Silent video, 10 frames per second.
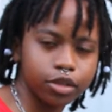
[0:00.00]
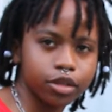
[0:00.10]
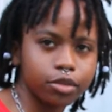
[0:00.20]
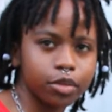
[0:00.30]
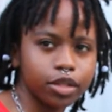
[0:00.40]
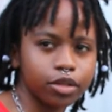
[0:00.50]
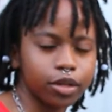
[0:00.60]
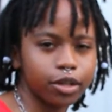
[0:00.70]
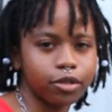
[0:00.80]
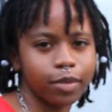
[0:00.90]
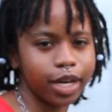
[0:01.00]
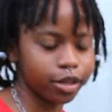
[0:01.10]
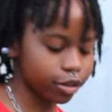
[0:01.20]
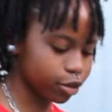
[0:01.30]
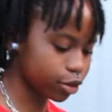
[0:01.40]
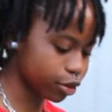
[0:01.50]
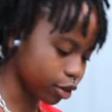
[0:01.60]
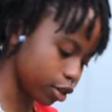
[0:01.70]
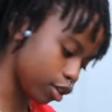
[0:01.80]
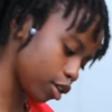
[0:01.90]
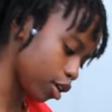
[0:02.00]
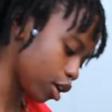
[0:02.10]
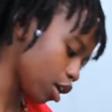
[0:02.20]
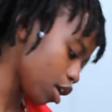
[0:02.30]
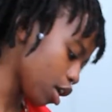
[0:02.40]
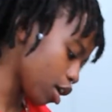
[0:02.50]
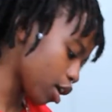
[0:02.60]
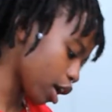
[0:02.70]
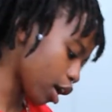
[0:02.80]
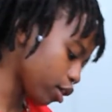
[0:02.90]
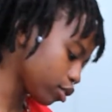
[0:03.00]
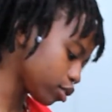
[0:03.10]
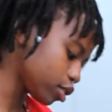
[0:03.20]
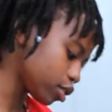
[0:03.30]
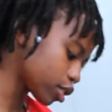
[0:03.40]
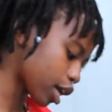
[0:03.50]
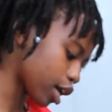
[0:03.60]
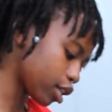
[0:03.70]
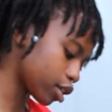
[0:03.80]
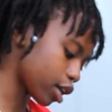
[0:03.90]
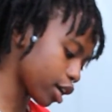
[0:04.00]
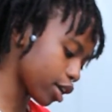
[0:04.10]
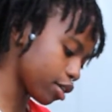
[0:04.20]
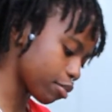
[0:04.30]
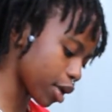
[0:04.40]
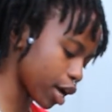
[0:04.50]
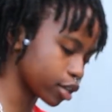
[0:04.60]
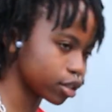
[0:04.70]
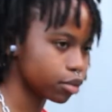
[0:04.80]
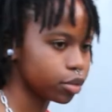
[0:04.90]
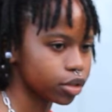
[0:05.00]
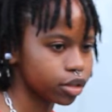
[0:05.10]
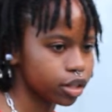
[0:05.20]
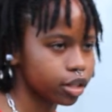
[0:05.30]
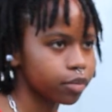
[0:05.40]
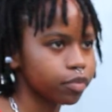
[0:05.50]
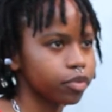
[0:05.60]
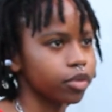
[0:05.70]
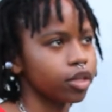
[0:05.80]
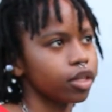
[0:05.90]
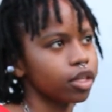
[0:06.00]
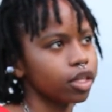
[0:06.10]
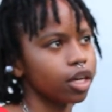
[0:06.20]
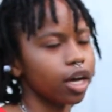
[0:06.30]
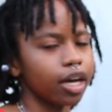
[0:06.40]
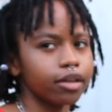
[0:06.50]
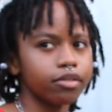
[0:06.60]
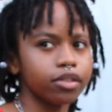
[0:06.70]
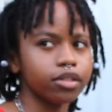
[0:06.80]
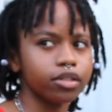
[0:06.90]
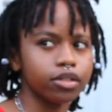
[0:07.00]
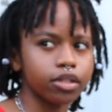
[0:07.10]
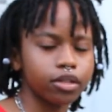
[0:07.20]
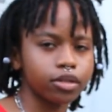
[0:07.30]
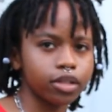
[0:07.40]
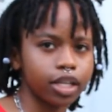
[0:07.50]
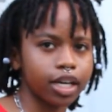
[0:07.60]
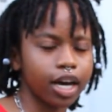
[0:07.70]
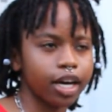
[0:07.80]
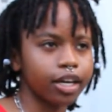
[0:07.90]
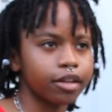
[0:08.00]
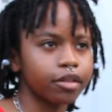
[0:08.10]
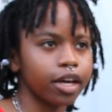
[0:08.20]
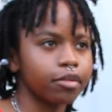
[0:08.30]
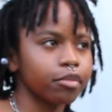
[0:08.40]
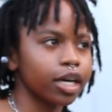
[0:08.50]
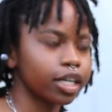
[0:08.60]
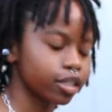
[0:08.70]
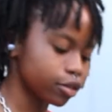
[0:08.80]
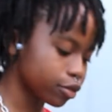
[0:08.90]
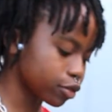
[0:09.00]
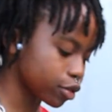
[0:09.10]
You know, mental health matters. How does Kyla Kai impact the community? I feel as though that I impacted